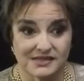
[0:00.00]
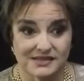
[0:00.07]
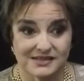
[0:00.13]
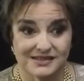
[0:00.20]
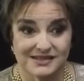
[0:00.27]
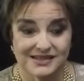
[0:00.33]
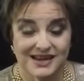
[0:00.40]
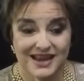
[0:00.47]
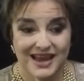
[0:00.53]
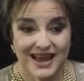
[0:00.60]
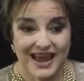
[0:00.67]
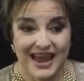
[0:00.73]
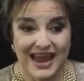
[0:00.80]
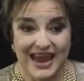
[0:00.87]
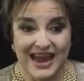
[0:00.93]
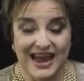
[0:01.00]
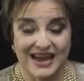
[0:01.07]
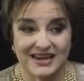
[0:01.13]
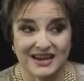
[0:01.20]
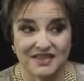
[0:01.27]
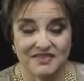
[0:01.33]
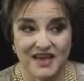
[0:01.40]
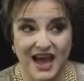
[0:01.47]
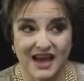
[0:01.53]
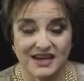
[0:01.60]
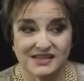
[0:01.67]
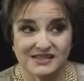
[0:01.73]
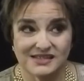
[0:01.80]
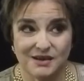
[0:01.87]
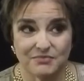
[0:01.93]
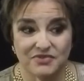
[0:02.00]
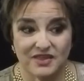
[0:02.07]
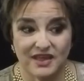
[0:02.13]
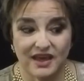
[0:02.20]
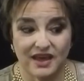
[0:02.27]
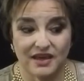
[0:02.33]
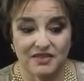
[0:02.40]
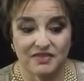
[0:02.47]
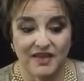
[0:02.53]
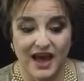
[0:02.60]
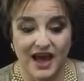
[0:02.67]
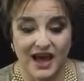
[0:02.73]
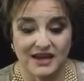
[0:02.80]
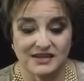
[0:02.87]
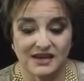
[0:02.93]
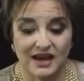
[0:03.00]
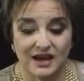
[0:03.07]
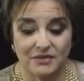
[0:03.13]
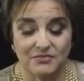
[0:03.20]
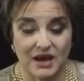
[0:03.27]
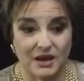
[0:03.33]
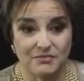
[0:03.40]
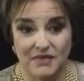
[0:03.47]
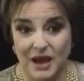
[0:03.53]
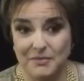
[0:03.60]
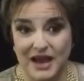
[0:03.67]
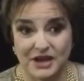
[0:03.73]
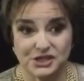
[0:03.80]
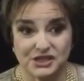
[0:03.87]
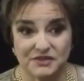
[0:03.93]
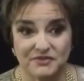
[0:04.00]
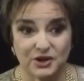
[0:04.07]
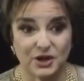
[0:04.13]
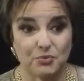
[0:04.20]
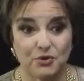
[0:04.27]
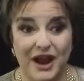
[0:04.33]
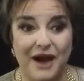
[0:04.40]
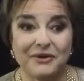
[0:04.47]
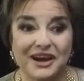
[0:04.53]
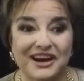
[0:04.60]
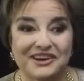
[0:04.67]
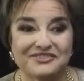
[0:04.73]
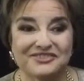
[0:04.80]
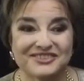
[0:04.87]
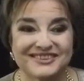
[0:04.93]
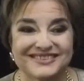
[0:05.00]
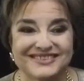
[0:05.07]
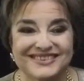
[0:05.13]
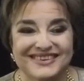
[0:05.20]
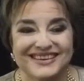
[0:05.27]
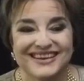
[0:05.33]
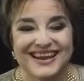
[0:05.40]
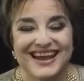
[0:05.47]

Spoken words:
And that is something that I'm actually very proud of.